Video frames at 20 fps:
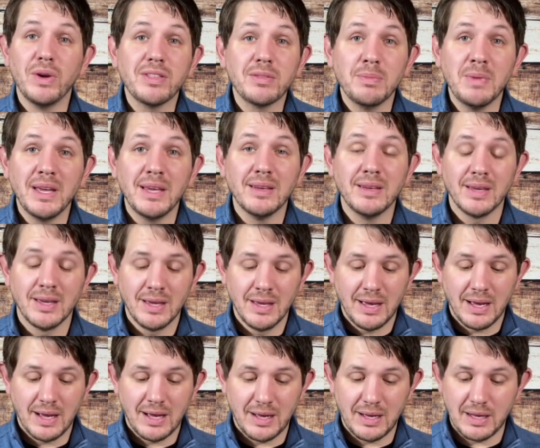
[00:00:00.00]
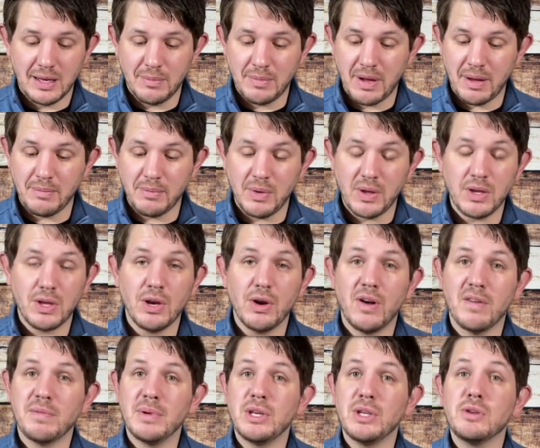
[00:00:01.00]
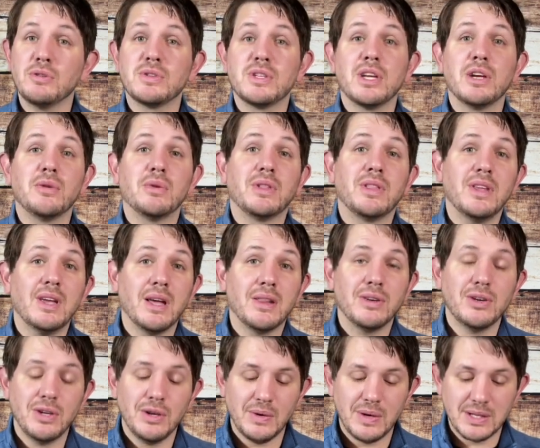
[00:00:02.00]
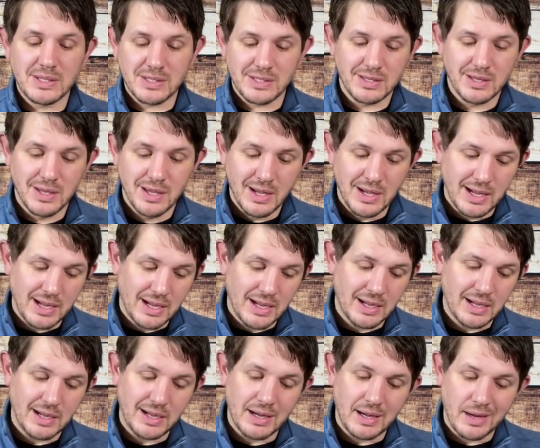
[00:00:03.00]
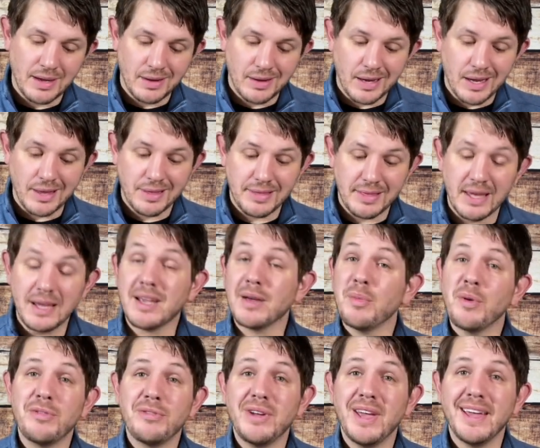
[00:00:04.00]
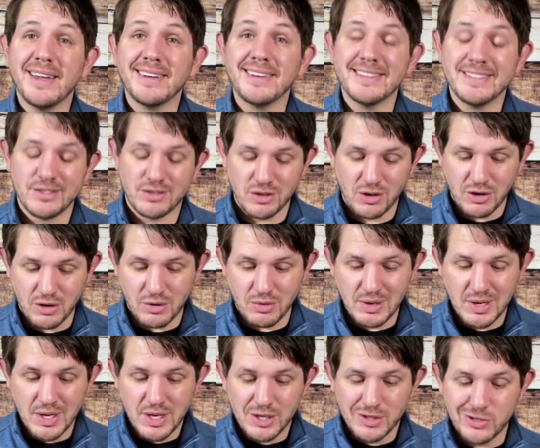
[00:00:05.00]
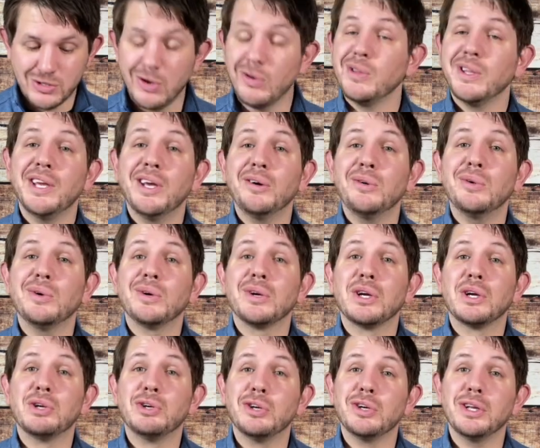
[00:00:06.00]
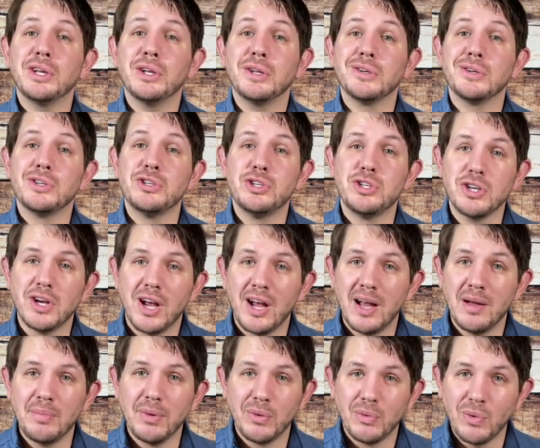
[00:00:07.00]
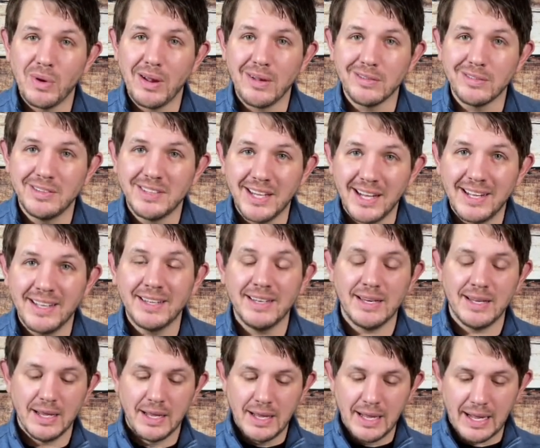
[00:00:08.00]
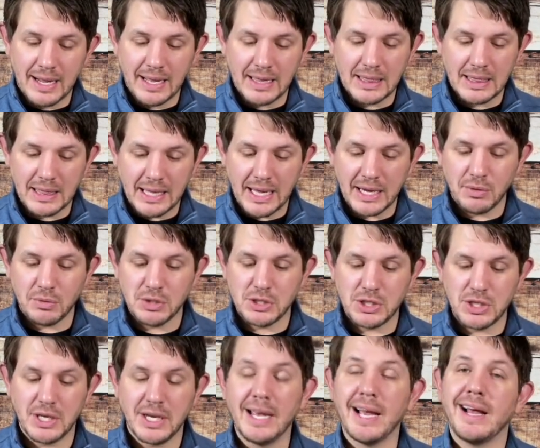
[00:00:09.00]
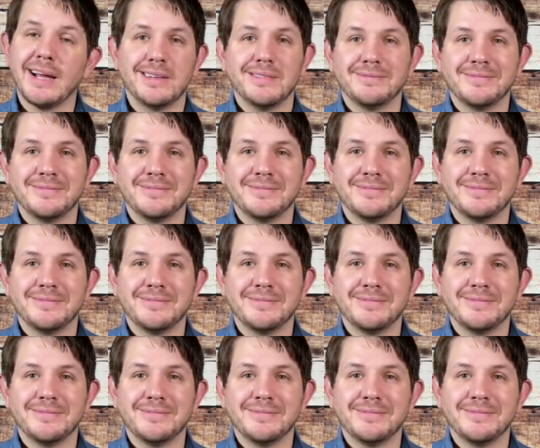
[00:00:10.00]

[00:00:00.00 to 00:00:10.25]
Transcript: me, I've been using it with the other units. I think I'm a fan. So Zoleo, good job, well done. I like what you got.